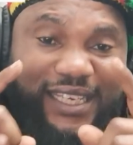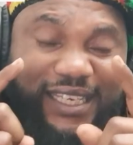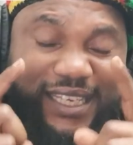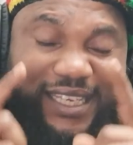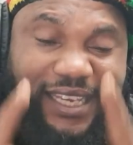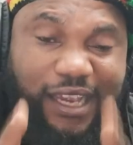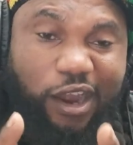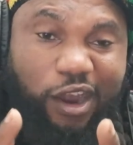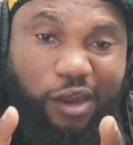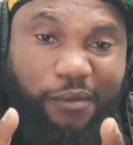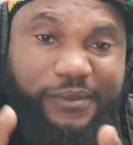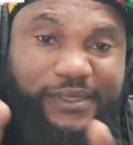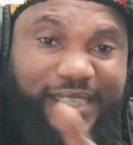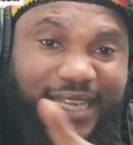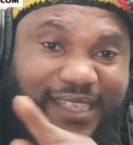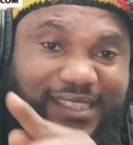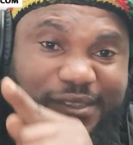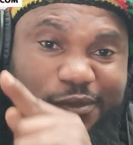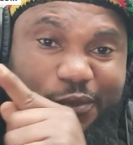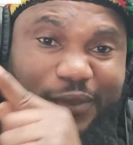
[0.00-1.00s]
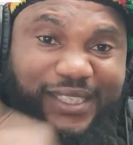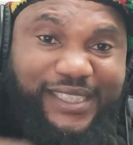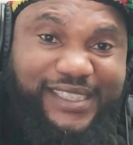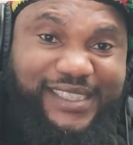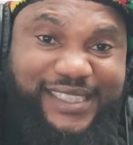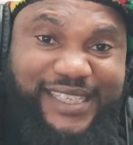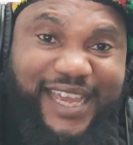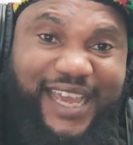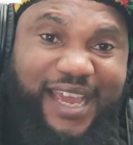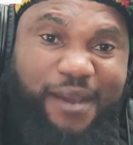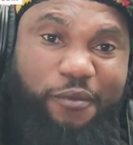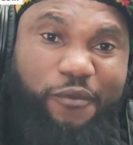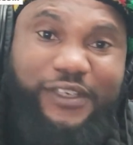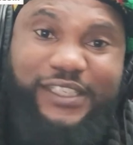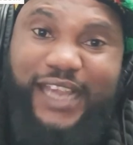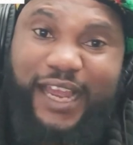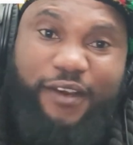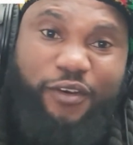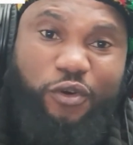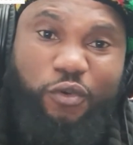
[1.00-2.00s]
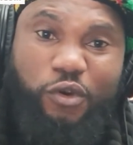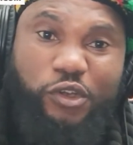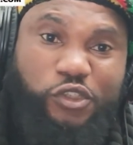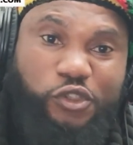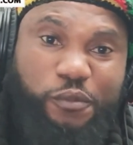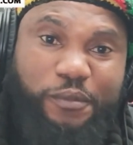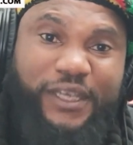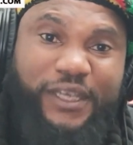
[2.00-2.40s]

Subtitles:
the object with them, which I don't want to